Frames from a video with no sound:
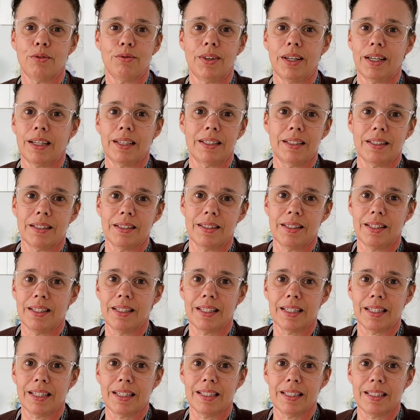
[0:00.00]
factors
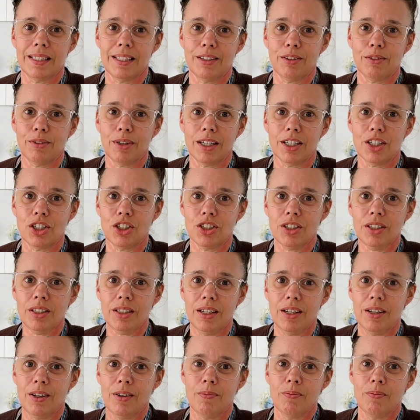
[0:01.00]
into consideration.